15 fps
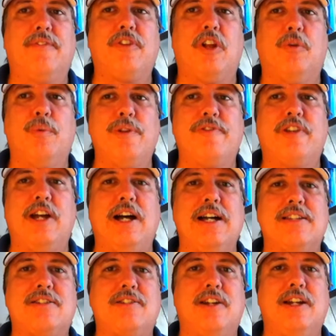We've
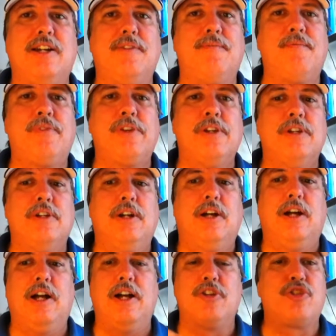got
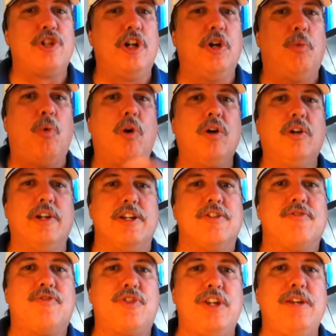Cheryl Worley.
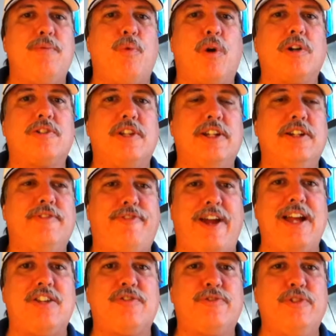She worked at a
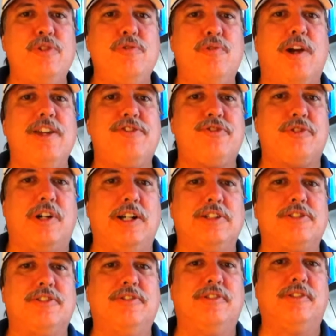fast food
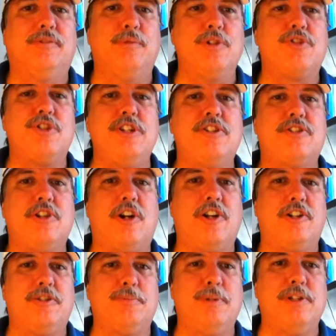restaurant when she
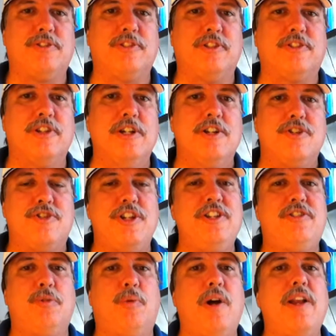started the business.
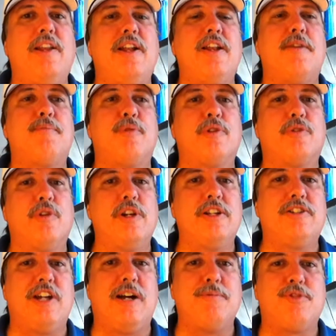She's the one that ended up
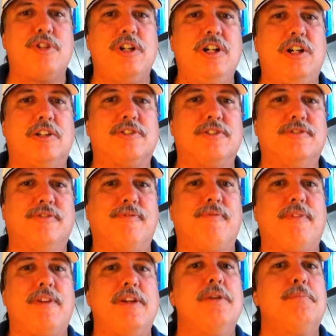recruiting Tom Chenault,
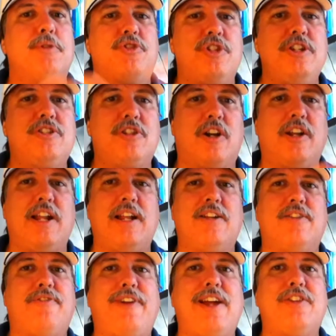but she started out
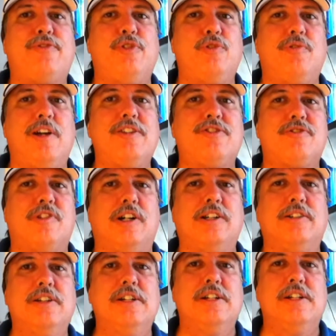at a fast food restaurant.